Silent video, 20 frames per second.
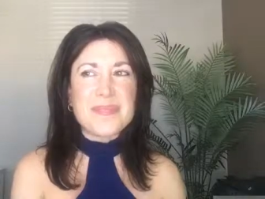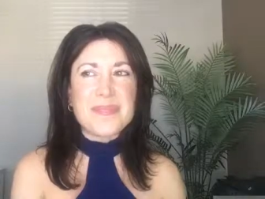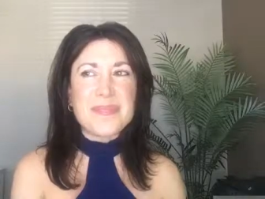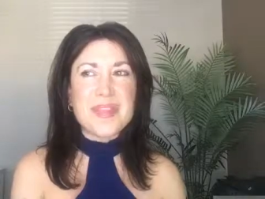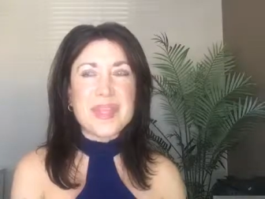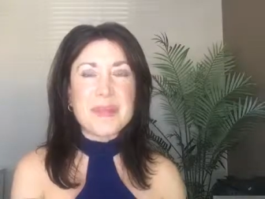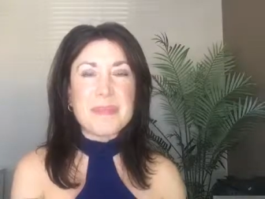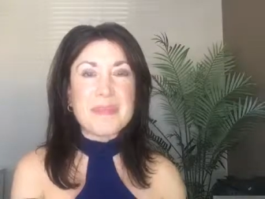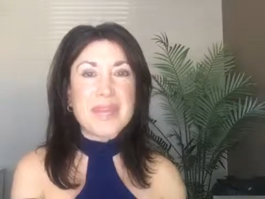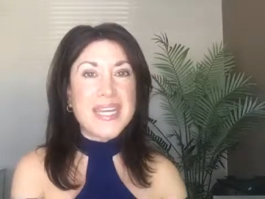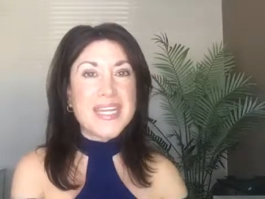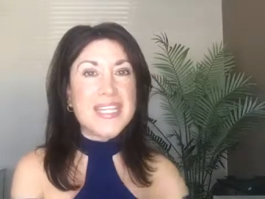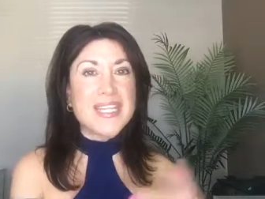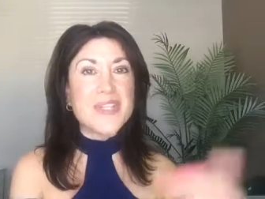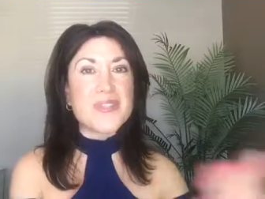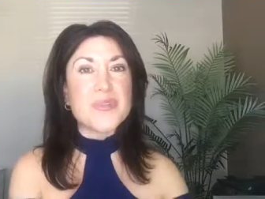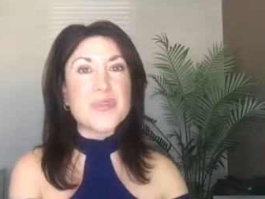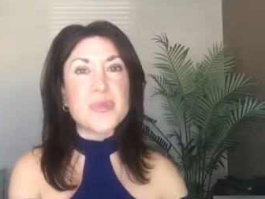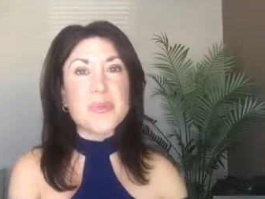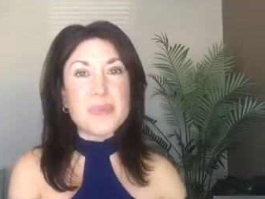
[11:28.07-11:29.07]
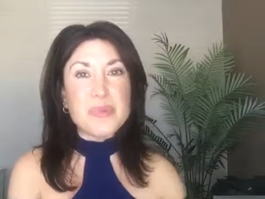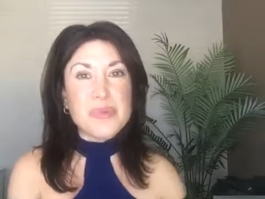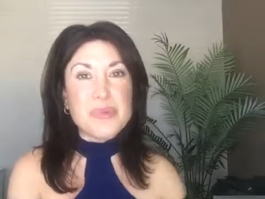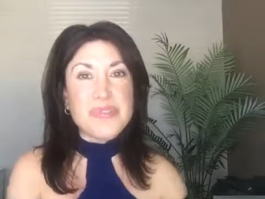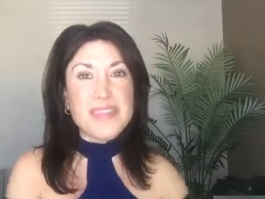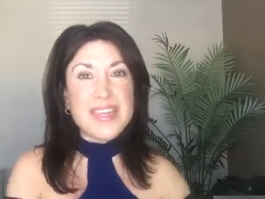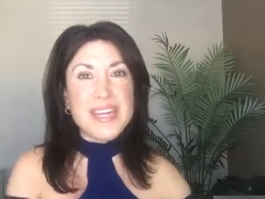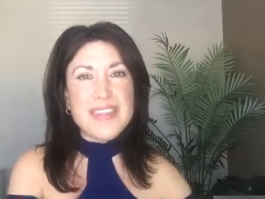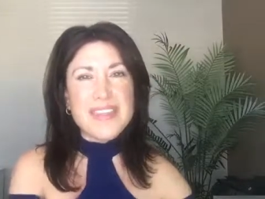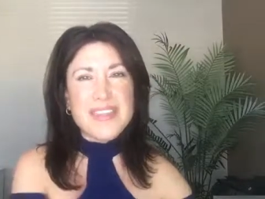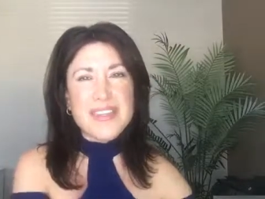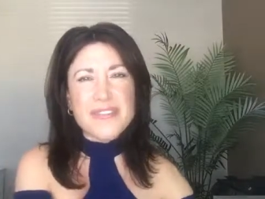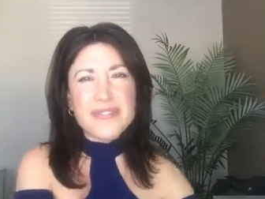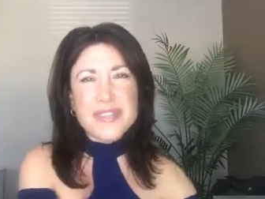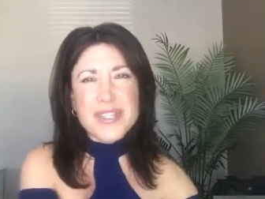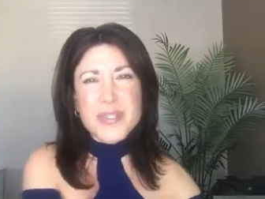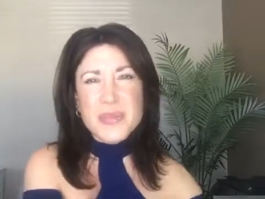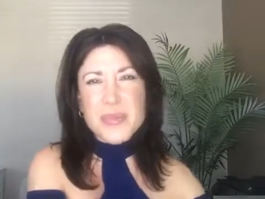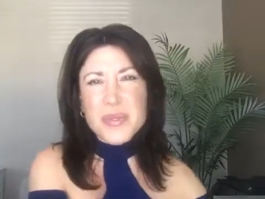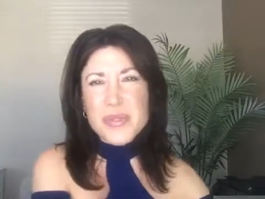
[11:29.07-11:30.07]
they made it into a movie. I think
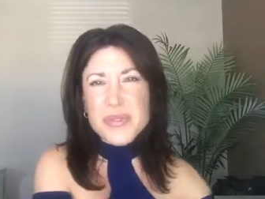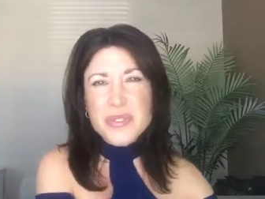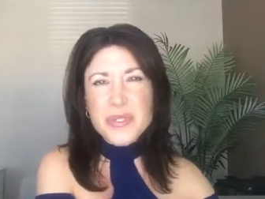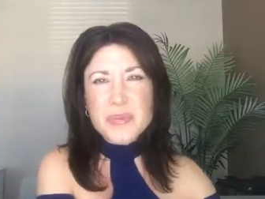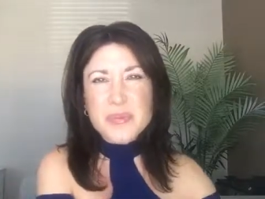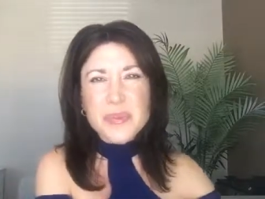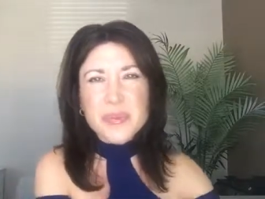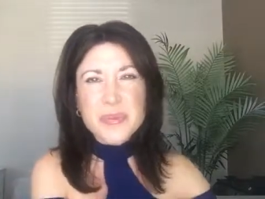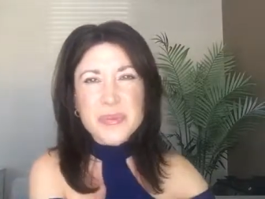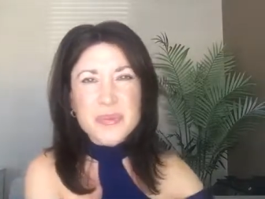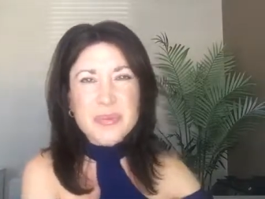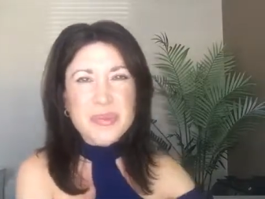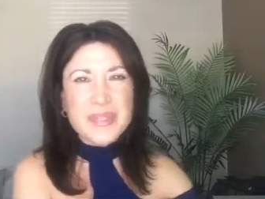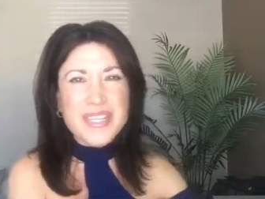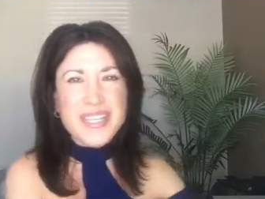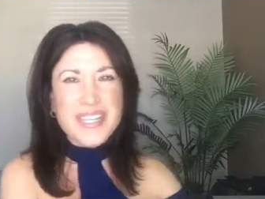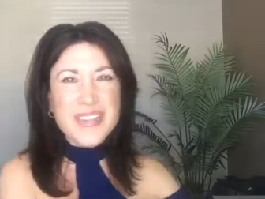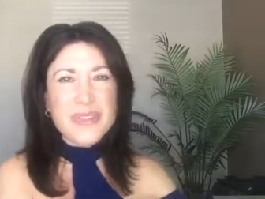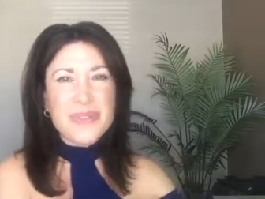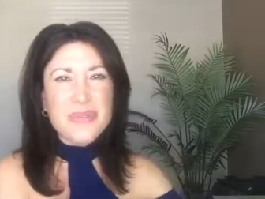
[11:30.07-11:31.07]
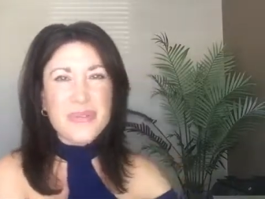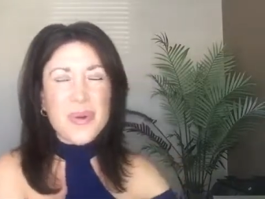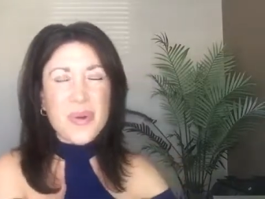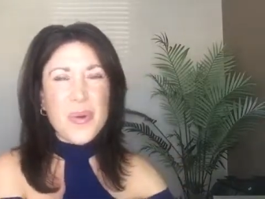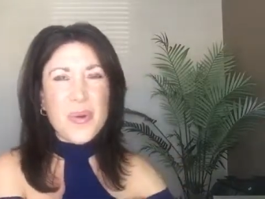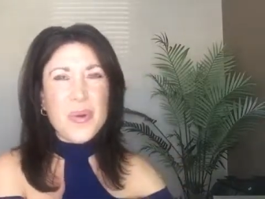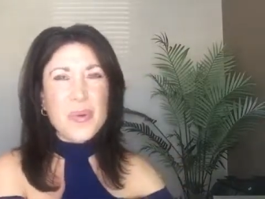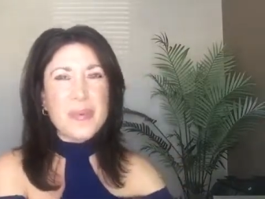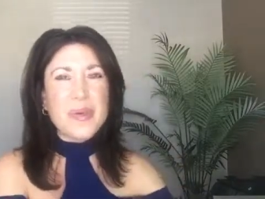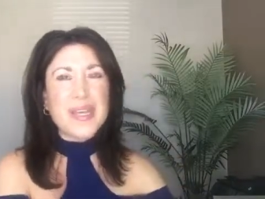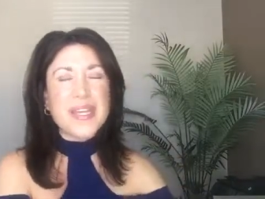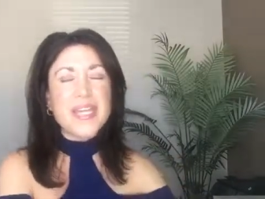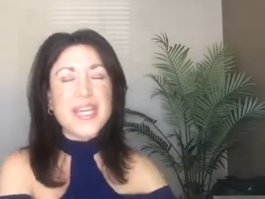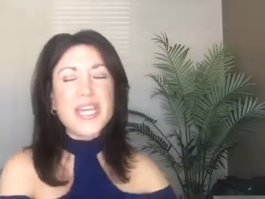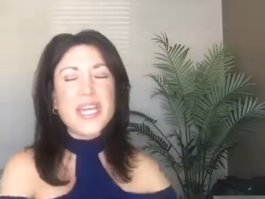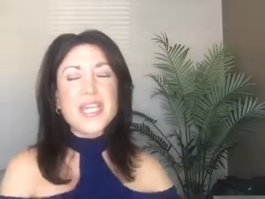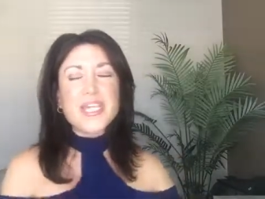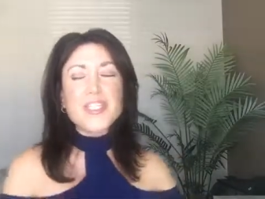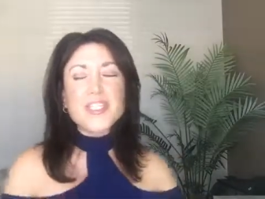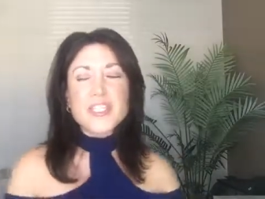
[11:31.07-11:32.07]
Reese Witherspoon played the role, but
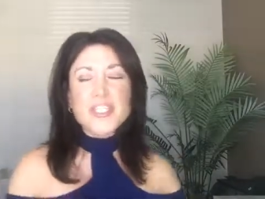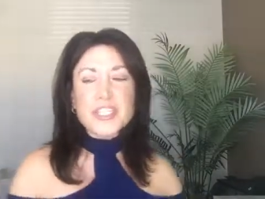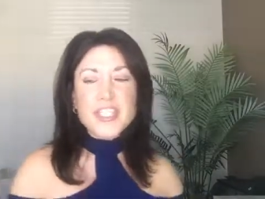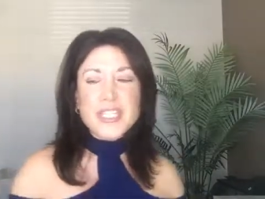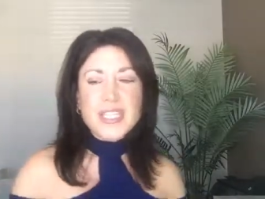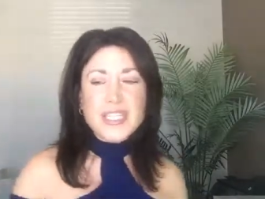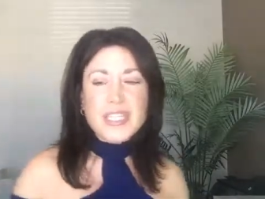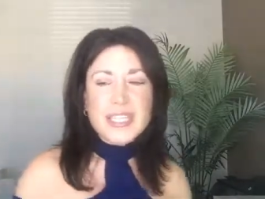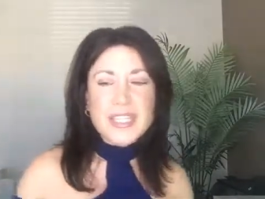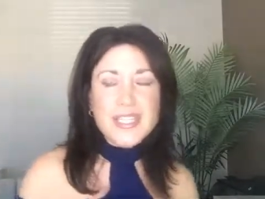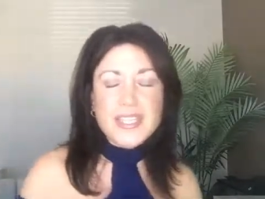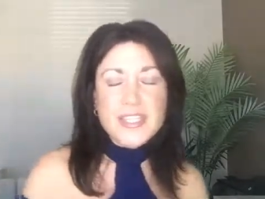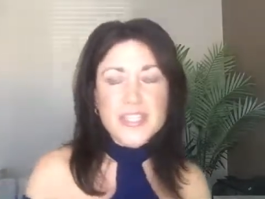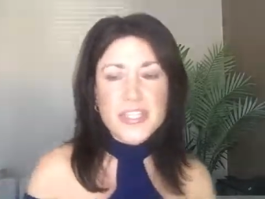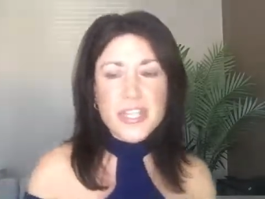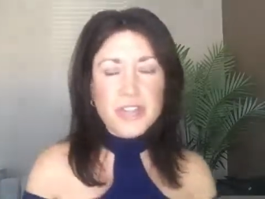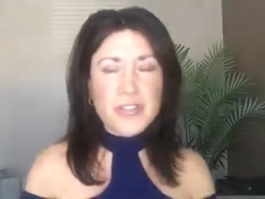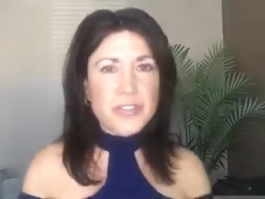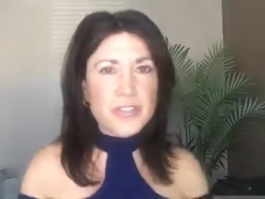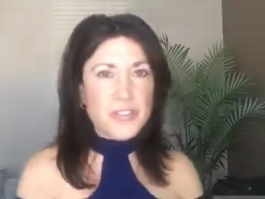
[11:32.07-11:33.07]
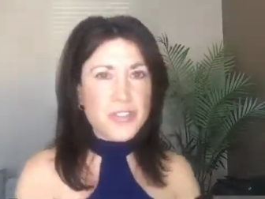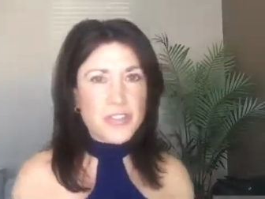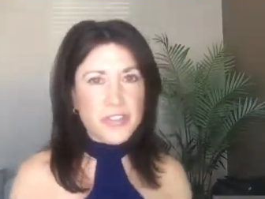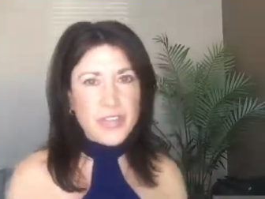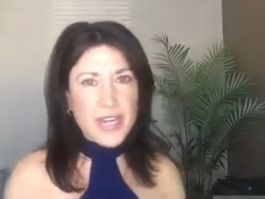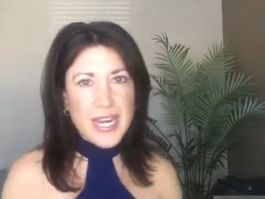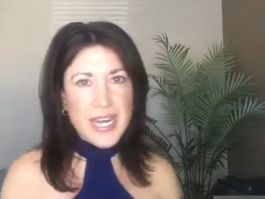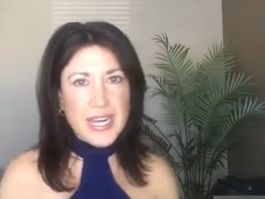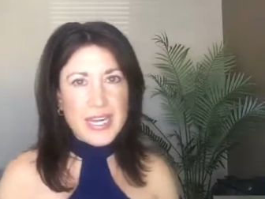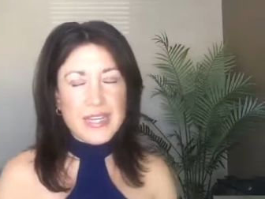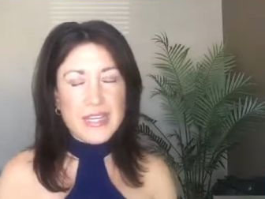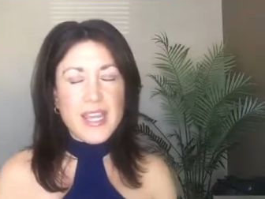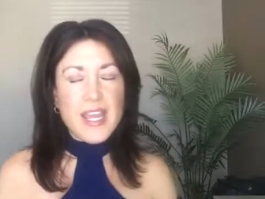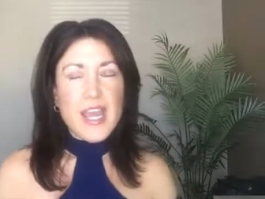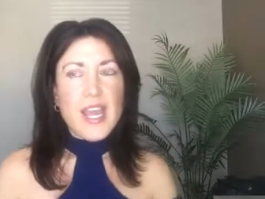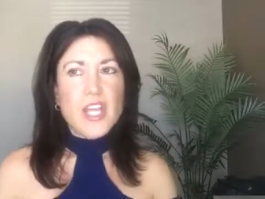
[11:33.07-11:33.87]
Cheryl Strayed,